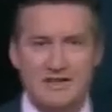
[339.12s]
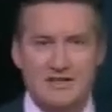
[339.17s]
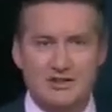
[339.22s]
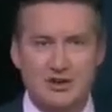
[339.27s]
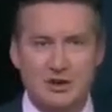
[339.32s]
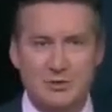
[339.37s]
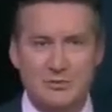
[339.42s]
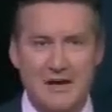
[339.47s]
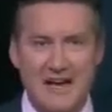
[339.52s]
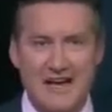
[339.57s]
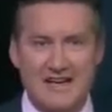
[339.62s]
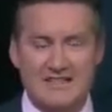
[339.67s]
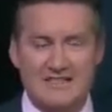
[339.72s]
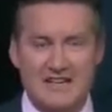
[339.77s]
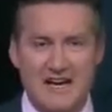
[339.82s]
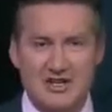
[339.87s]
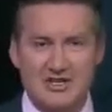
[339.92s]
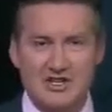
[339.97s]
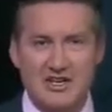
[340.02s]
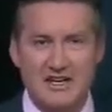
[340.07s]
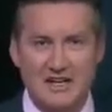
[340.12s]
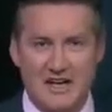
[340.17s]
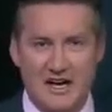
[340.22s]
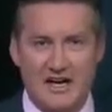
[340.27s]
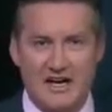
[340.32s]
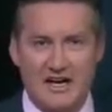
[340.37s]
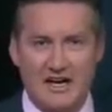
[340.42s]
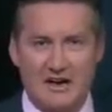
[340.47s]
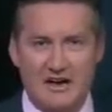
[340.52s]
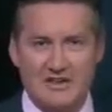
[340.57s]
group Black Sash.
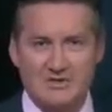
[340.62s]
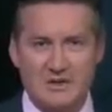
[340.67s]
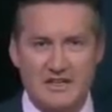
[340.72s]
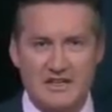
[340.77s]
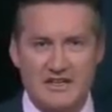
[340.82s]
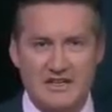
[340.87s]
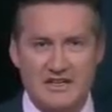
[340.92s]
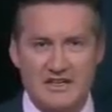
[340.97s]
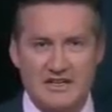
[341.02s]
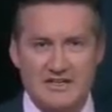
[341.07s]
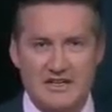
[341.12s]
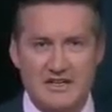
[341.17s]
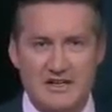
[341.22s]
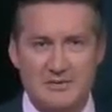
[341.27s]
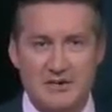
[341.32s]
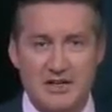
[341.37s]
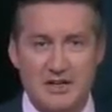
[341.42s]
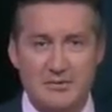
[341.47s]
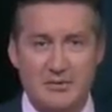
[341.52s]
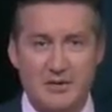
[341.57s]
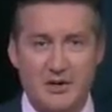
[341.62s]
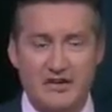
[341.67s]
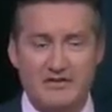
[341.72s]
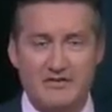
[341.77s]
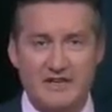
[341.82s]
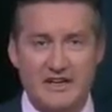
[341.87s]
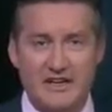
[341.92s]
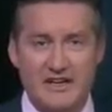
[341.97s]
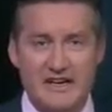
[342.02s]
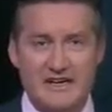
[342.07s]
As we hear, there's going to be a
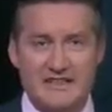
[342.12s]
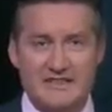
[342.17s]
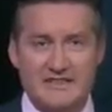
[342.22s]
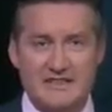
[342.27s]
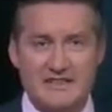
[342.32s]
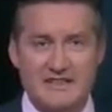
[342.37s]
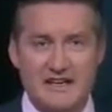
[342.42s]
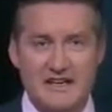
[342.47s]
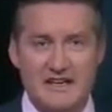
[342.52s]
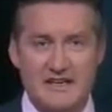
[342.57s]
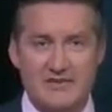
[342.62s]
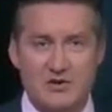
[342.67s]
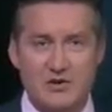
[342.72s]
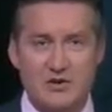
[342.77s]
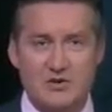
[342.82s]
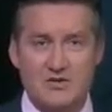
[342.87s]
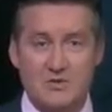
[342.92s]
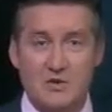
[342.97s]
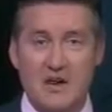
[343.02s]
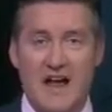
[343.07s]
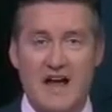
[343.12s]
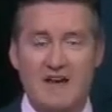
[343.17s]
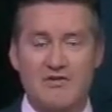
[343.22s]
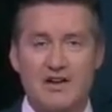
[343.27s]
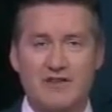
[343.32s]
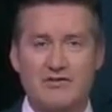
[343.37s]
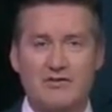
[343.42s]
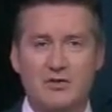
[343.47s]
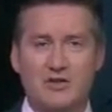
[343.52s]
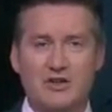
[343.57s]
briefing later today. Of course, we'll have
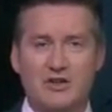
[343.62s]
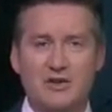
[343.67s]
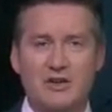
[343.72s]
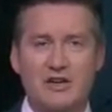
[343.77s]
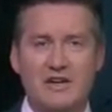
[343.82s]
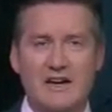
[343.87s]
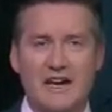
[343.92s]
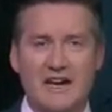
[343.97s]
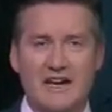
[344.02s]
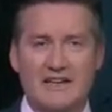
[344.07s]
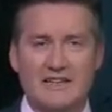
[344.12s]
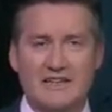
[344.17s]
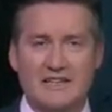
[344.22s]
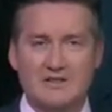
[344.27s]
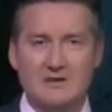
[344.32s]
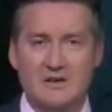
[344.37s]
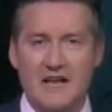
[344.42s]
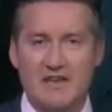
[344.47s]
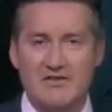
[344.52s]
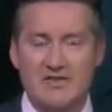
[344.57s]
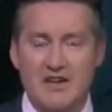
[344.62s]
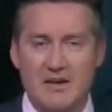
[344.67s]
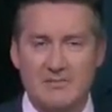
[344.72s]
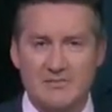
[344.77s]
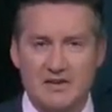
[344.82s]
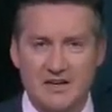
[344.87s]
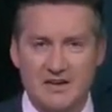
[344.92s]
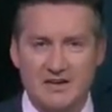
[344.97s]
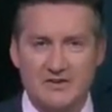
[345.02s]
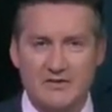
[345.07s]
that for you. At least we'll have the
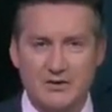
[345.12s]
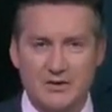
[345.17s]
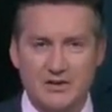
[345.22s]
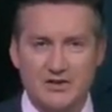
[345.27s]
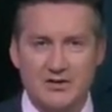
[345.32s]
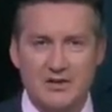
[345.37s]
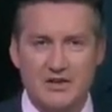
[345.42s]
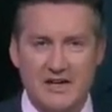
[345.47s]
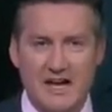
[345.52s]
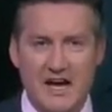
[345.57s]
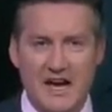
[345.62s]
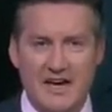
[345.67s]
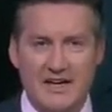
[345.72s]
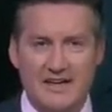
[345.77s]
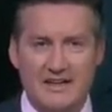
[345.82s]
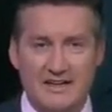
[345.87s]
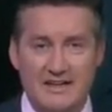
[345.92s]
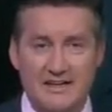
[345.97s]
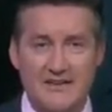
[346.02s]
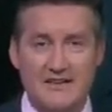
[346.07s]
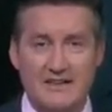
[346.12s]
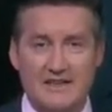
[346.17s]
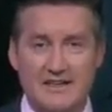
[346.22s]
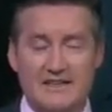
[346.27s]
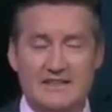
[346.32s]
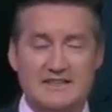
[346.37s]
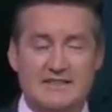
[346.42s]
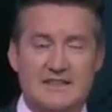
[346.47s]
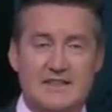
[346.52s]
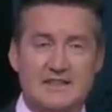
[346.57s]
updates for you here on
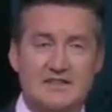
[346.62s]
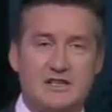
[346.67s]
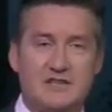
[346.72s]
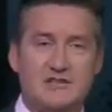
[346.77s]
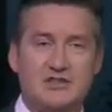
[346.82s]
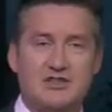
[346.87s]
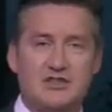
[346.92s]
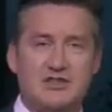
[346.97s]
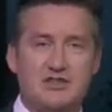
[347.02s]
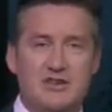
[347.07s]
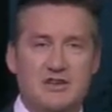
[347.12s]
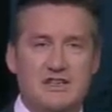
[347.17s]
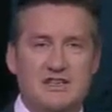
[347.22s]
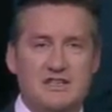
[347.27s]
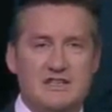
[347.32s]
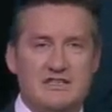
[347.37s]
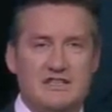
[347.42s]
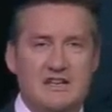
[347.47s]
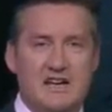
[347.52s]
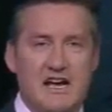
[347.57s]
ENCA. So if you just joined us,